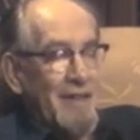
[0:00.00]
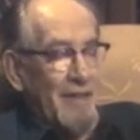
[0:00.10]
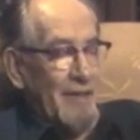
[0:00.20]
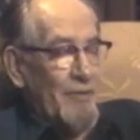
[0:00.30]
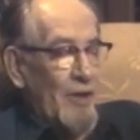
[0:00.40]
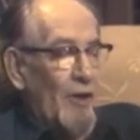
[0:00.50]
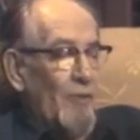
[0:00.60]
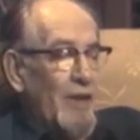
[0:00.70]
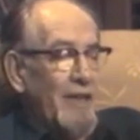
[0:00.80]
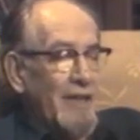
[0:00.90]
I think we
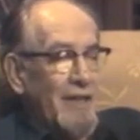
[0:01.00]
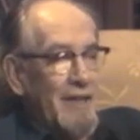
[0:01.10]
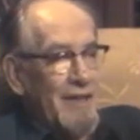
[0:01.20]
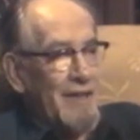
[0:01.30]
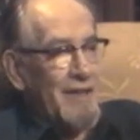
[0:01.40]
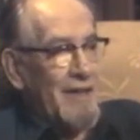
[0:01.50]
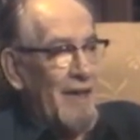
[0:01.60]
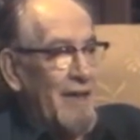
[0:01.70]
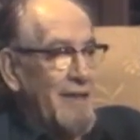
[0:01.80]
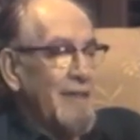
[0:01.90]
already
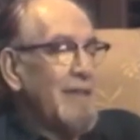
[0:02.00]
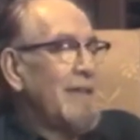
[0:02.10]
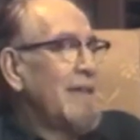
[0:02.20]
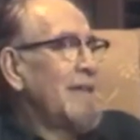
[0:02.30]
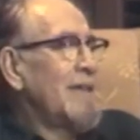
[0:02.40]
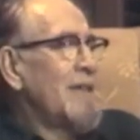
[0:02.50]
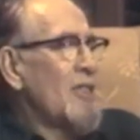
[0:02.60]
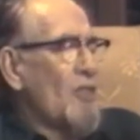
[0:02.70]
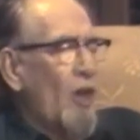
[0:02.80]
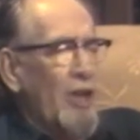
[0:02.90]
had
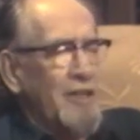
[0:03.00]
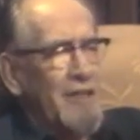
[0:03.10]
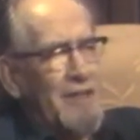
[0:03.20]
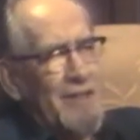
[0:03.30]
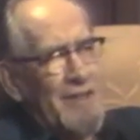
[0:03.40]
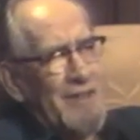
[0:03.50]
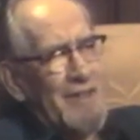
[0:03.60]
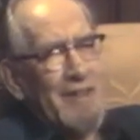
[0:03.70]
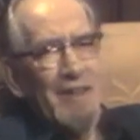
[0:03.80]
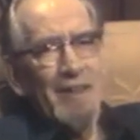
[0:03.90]
thought that the